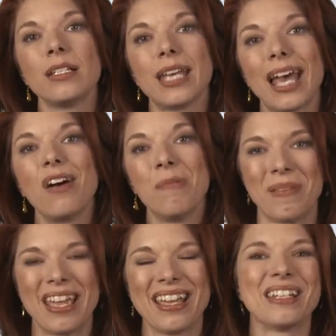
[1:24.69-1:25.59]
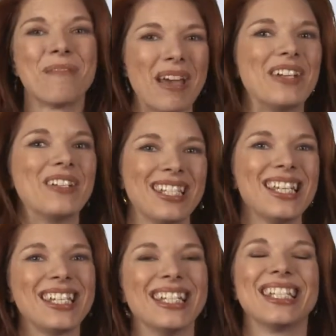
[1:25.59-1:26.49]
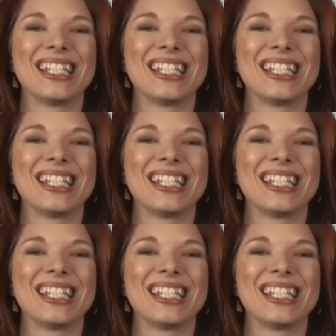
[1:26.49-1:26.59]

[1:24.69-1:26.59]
to help make better decisions,